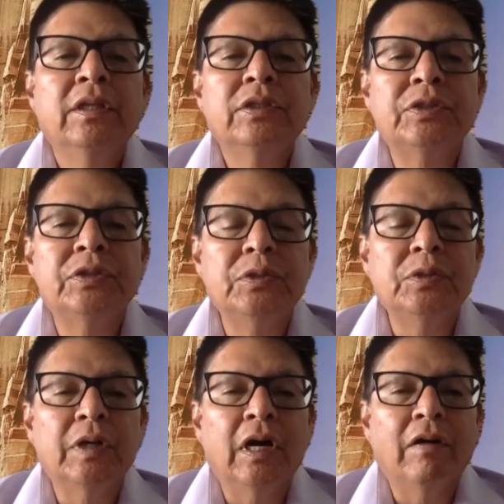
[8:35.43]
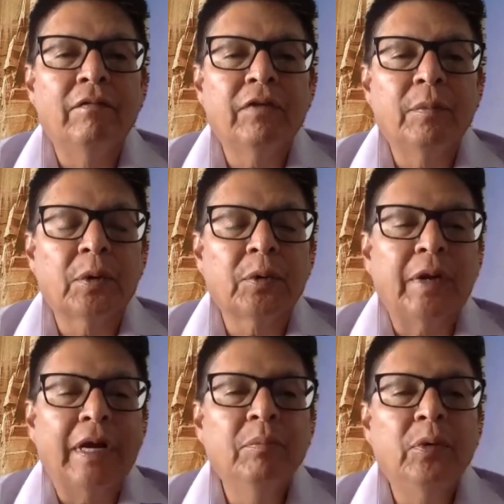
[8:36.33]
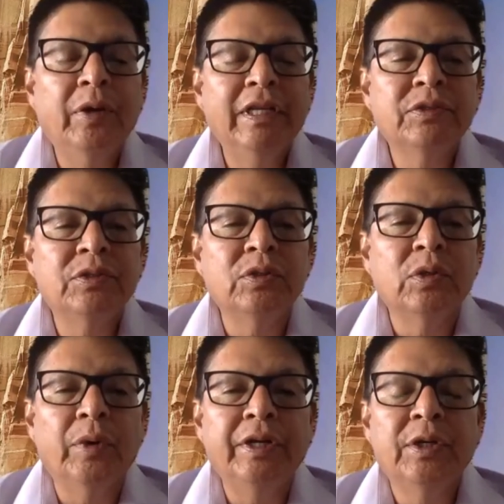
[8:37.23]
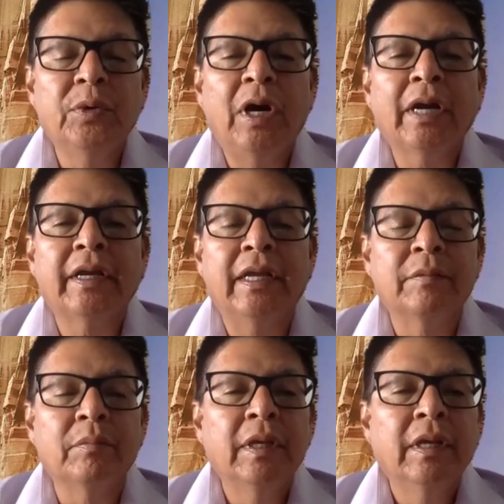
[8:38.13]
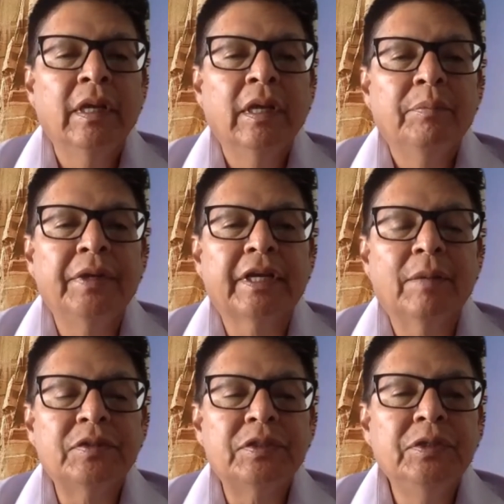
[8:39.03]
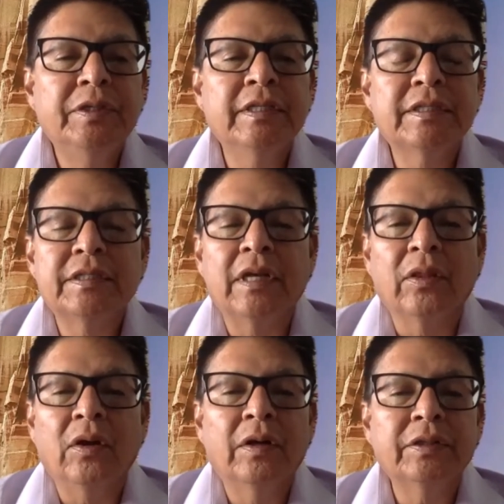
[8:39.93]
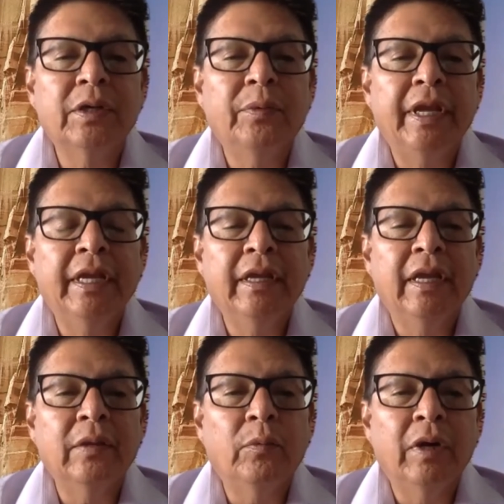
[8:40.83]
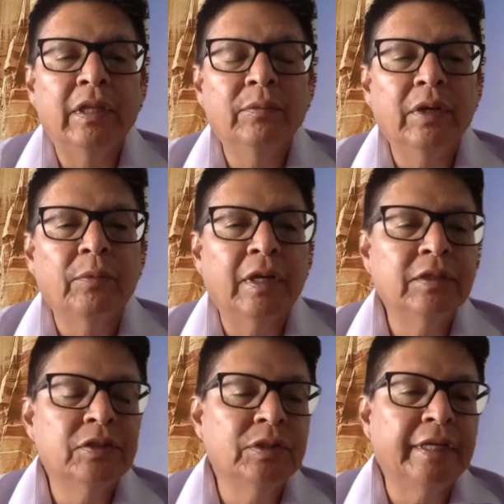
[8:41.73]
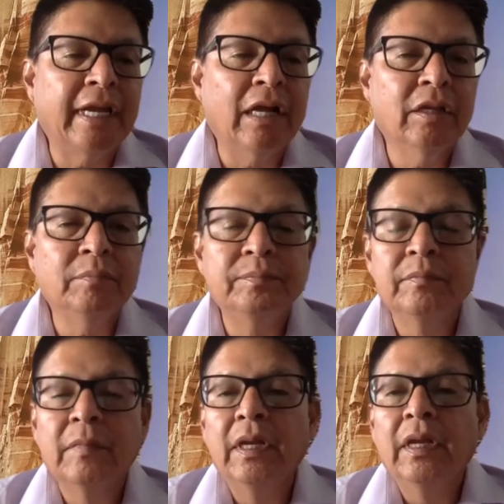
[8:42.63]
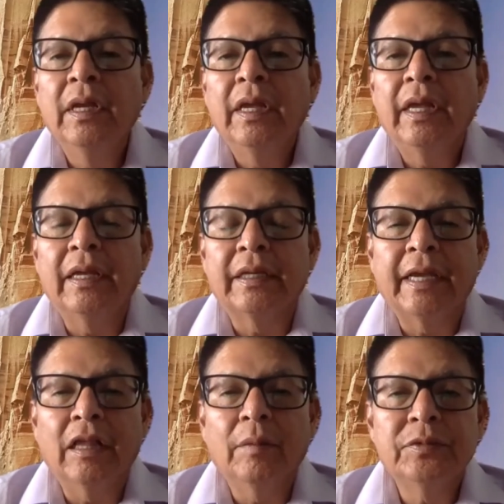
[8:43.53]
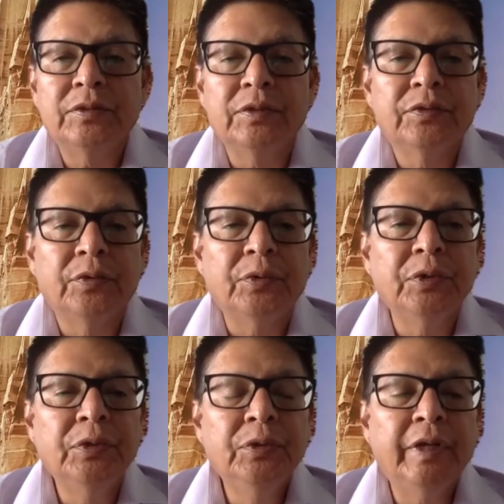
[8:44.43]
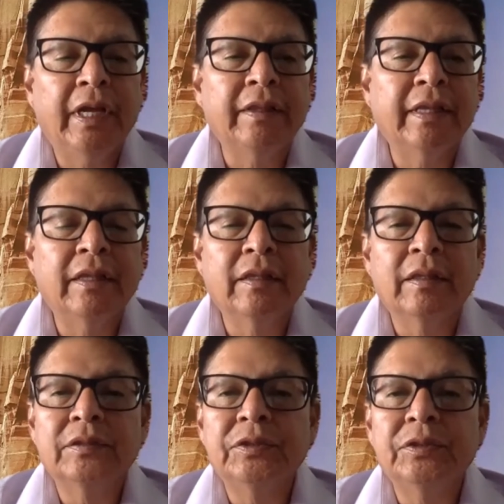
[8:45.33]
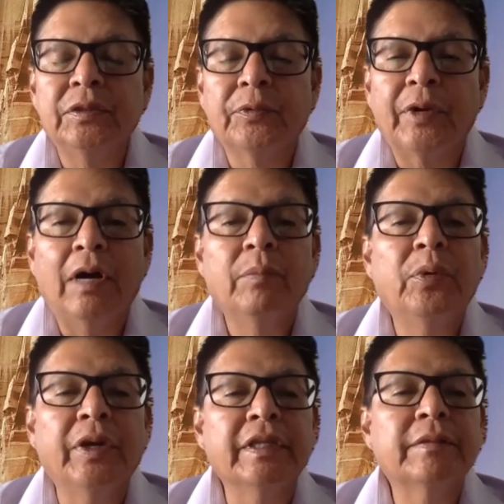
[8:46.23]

to from Crown Point to Window Rock and pick up students along the way, and one we run to Gallup, and Gallup to Theroux, and then to Crown Point.